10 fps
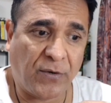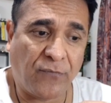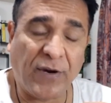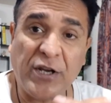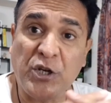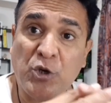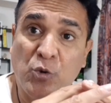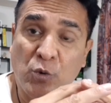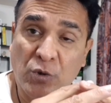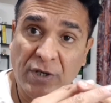when
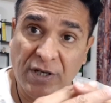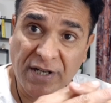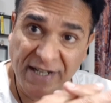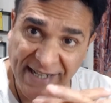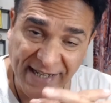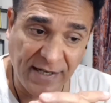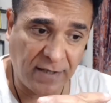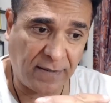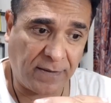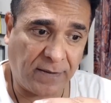you
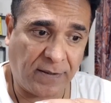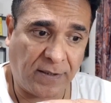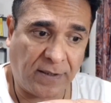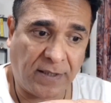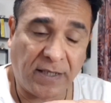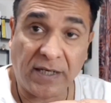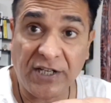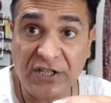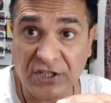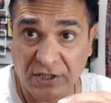need
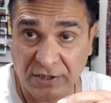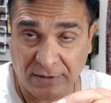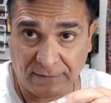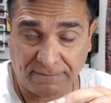each other,